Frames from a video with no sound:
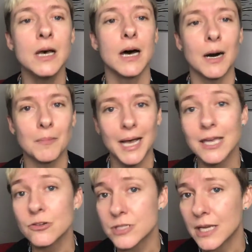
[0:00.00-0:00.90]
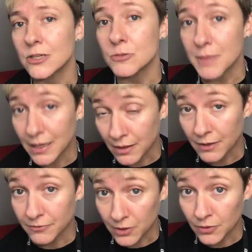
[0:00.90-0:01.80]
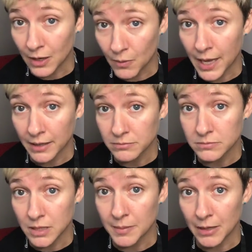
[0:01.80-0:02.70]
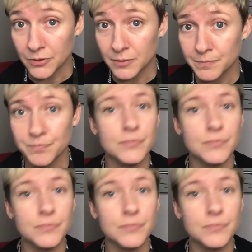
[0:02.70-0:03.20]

I understand you may not feel that way about them,